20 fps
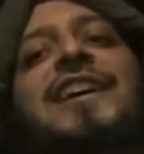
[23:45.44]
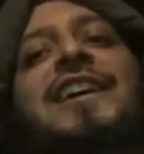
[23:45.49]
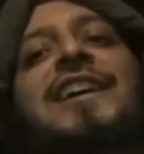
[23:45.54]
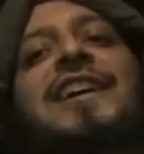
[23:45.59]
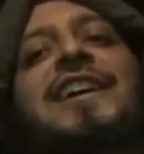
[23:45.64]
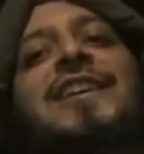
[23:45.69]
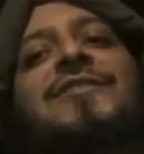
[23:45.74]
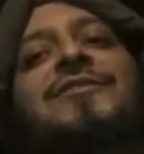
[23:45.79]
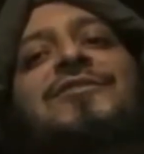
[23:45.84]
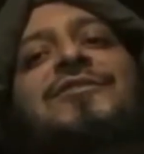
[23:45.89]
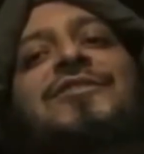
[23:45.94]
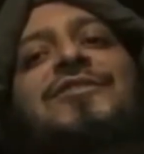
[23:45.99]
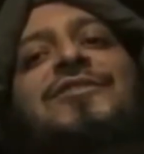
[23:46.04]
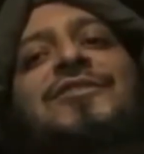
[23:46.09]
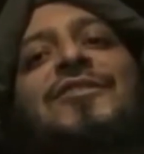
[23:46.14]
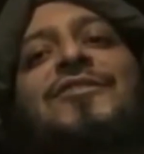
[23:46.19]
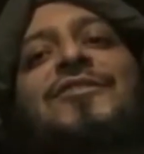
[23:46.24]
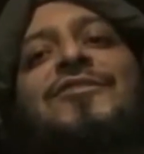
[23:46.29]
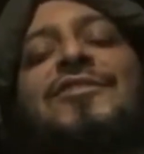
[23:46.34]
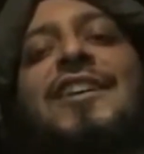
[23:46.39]
I was just
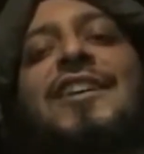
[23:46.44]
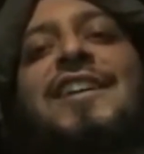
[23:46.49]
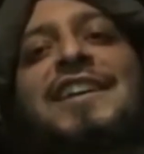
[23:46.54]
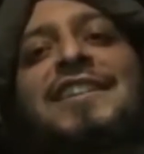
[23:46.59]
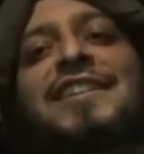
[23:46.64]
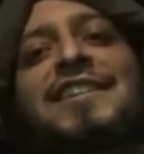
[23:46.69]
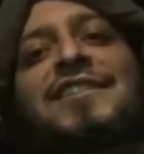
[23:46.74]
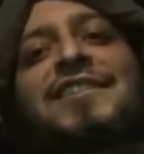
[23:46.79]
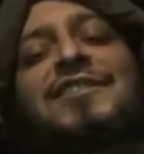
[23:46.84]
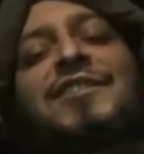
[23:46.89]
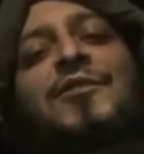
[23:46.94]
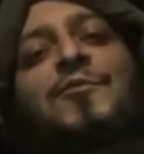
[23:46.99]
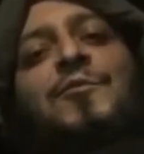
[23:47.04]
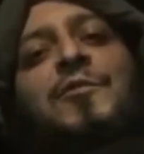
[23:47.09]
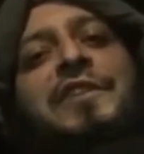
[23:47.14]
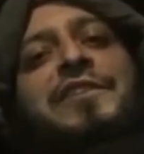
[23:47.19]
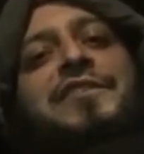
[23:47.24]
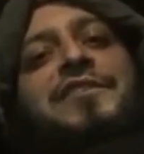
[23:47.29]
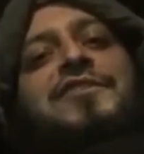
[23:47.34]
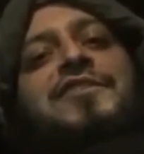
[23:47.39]
gonna say that, does the
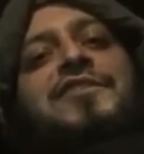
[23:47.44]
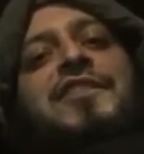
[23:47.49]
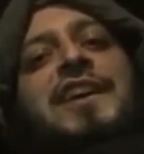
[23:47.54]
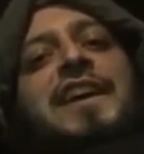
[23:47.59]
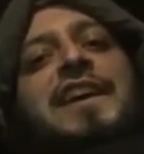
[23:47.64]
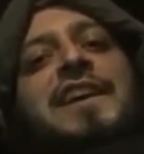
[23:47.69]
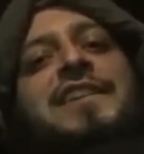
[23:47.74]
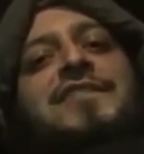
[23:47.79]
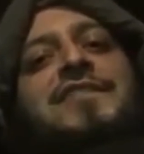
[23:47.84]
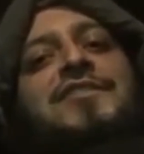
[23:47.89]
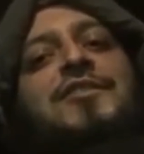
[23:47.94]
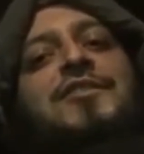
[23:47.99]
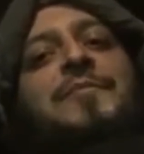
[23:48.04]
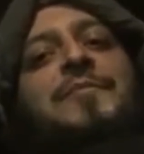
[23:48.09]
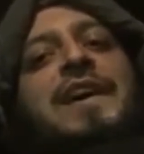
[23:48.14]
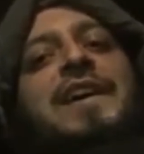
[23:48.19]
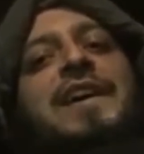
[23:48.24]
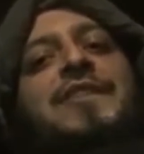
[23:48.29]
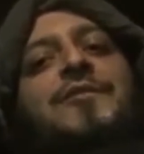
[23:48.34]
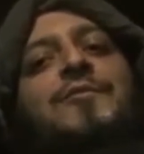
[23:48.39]
winner change no
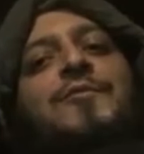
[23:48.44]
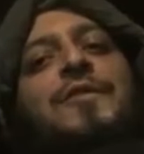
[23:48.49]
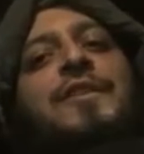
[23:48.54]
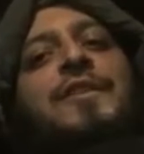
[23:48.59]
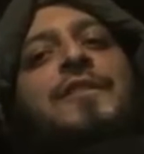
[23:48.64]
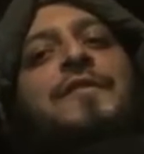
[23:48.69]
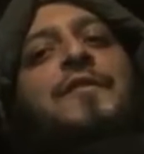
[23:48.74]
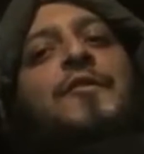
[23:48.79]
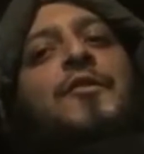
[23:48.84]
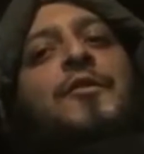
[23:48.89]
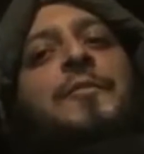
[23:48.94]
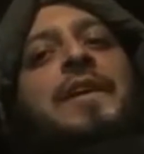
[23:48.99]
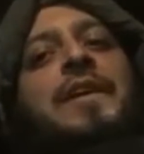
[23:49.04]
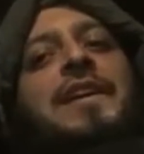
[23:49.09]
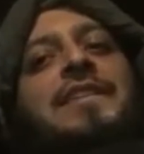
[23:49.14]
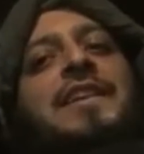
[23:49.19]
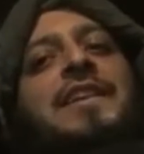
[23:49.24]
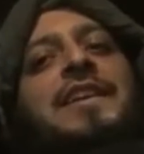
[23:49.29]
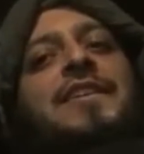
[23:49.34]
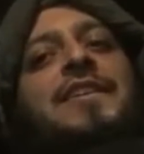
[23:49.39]
matter what
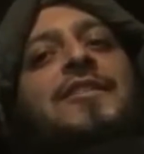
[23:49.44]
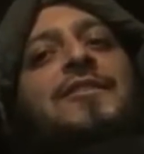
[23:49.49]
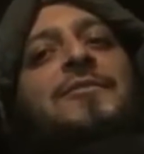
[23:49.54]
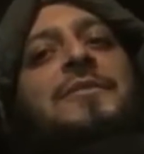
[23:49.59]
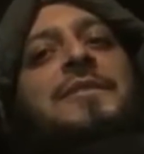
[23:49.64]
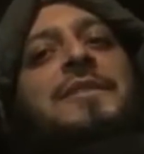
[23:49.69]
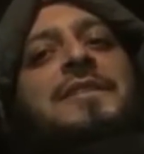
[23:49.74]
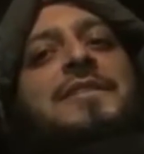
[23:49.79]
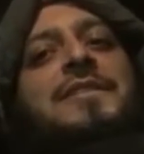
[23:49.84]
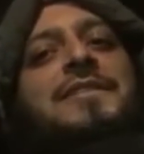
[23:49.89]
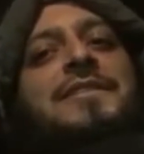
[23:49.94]
format they go with?